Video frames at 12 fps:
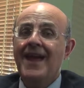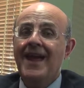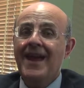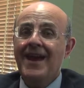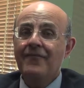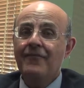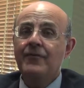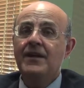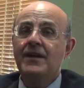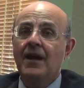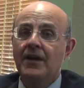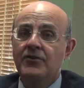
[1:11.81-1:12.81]
every
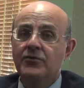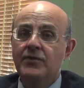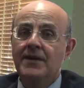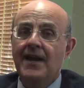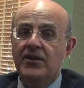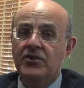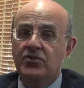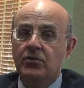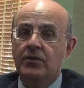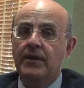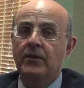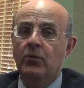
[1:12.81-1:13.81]
country
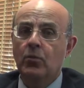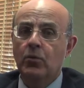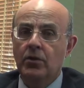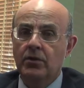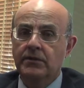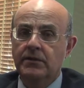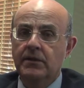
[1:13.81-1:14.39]
national in the world.